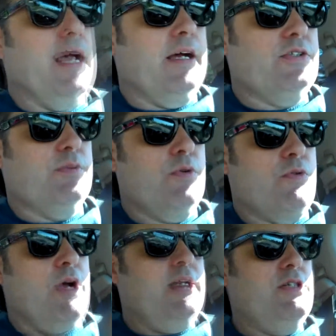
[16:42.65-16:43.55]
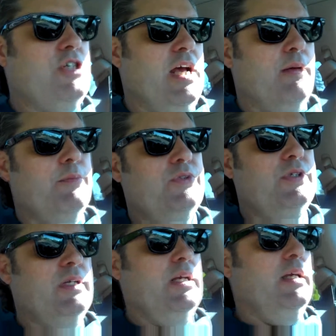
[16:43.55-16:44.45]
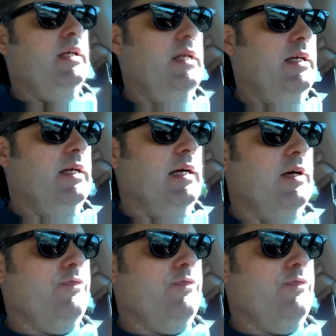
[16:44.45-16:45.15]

I got some great gems uh,